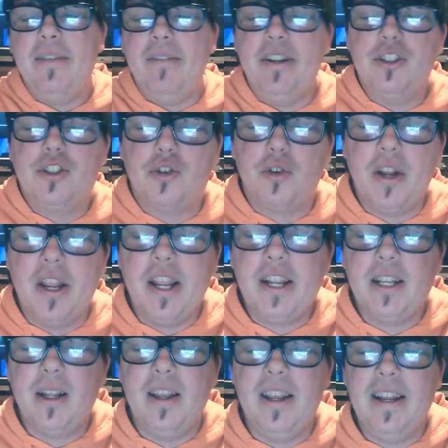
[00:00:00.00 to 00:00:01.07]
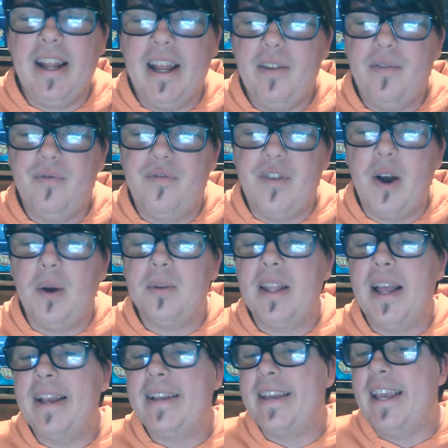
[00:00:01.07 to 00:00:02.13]
of intrigued and I felt
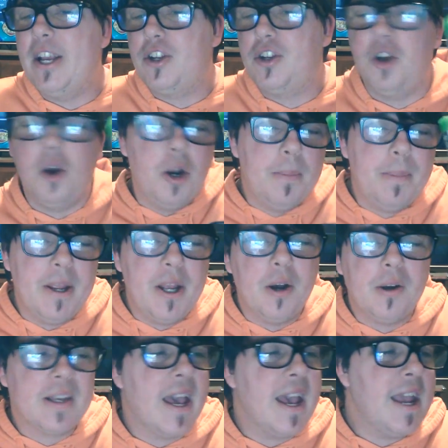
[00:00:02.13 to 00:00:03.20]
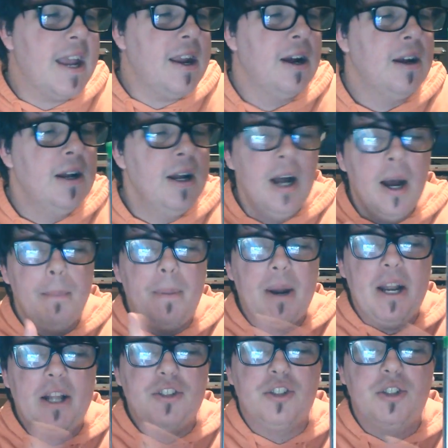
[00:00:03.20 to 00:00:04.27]
like it could be okay. But
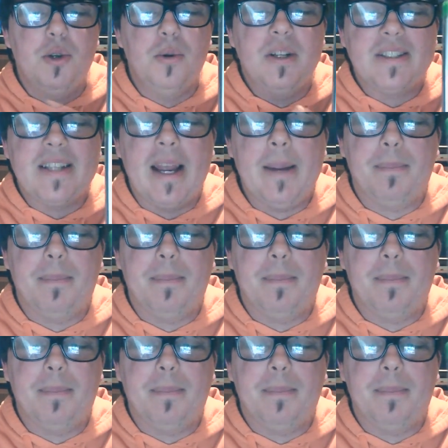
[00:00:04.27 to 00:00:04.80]
as soon as I